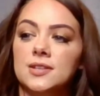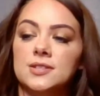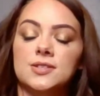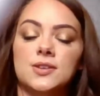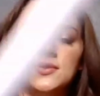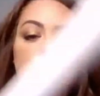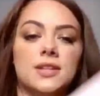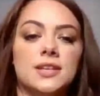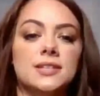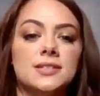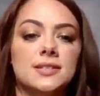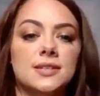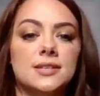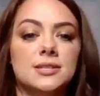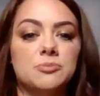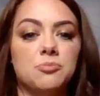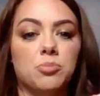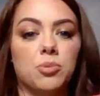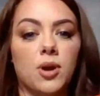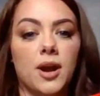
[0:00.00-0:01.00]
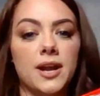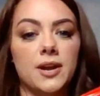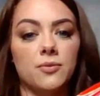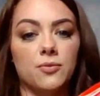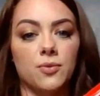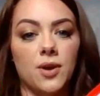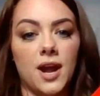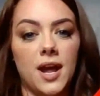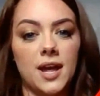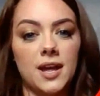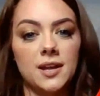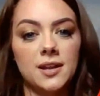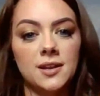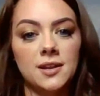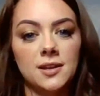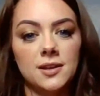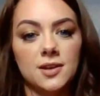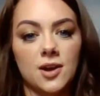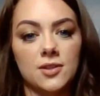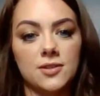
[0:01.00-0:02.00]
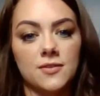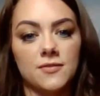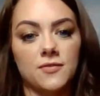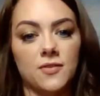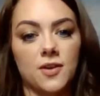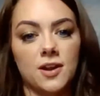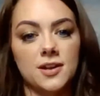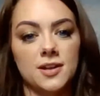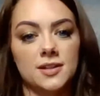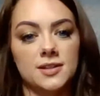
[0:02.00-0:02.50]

So this is bright red on the front,